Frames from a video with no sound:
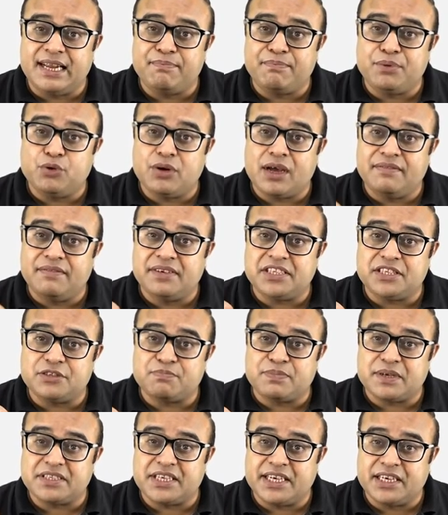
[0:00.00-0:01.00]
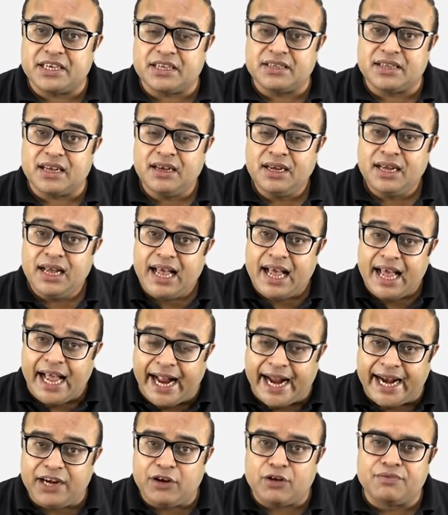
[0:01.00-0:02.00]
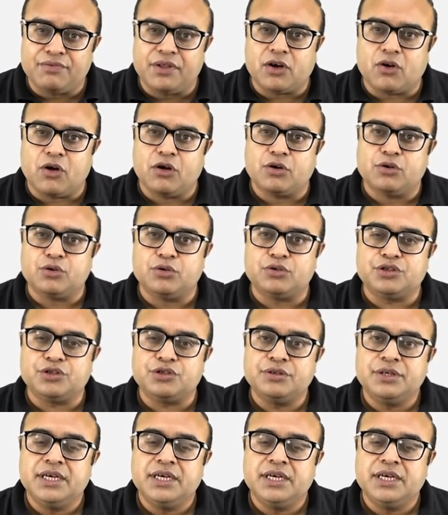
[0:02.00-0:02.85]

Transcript: ampulla which is present on the head of the cockroach?